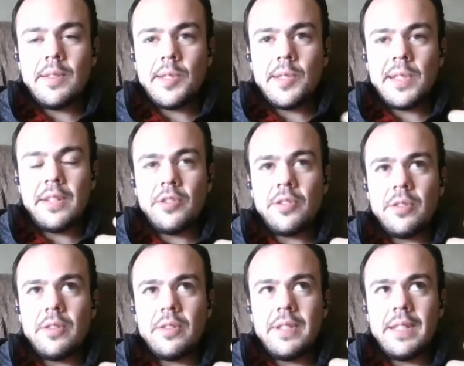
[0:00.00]

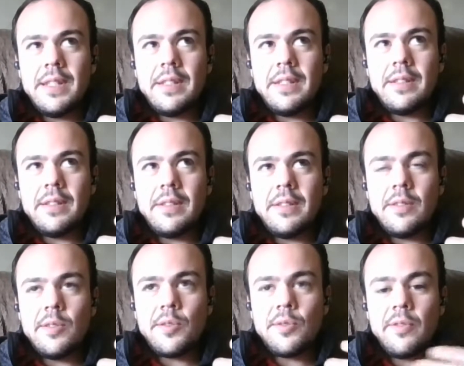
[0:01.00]
centered in
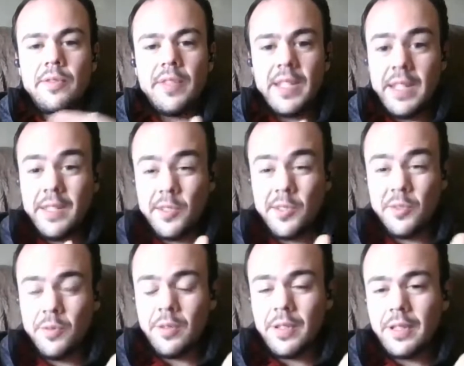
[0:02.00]
sort of a
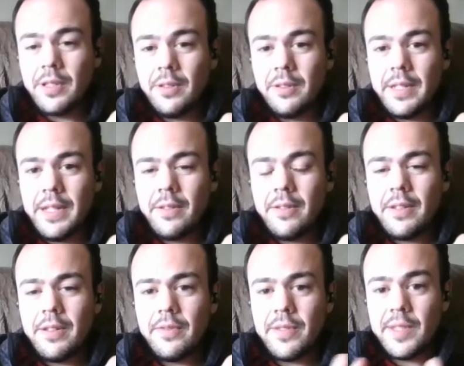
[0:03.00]
historical
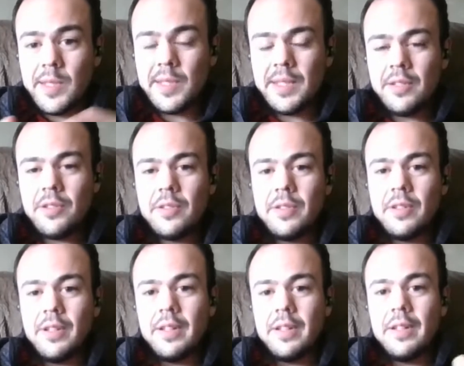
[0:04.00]
narrative. It's centered
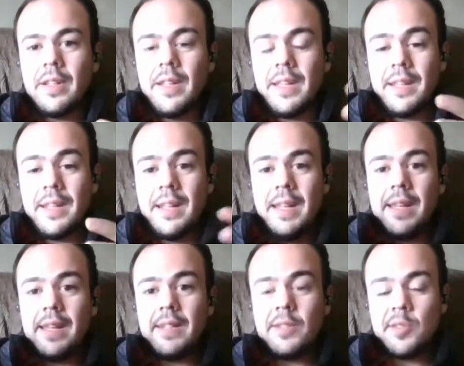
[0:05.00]
on an
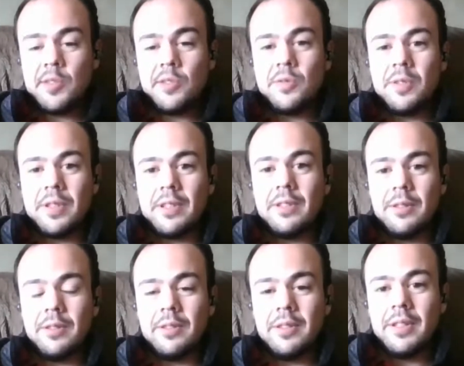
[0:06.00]

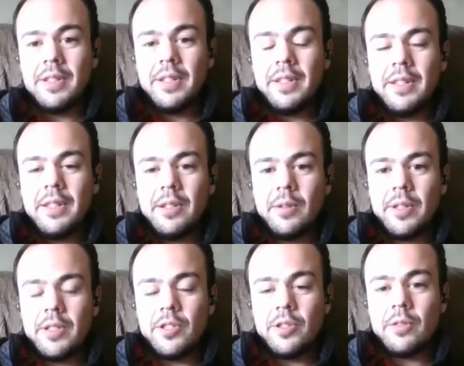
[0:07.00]
ahistorical,
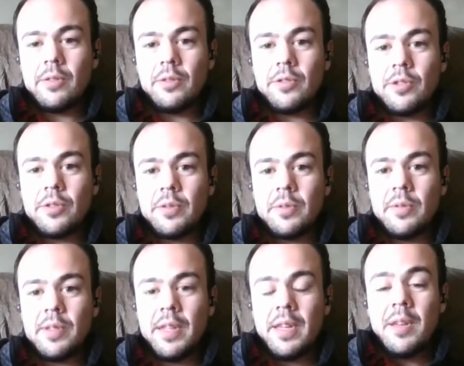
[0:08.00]
eternal
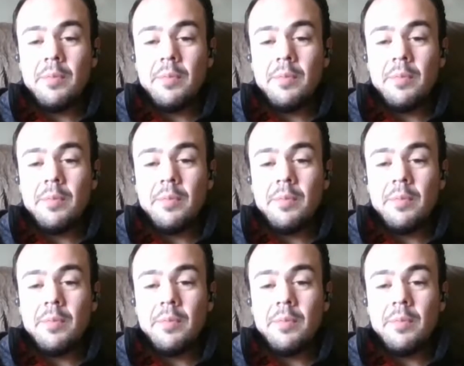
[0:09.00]
truth,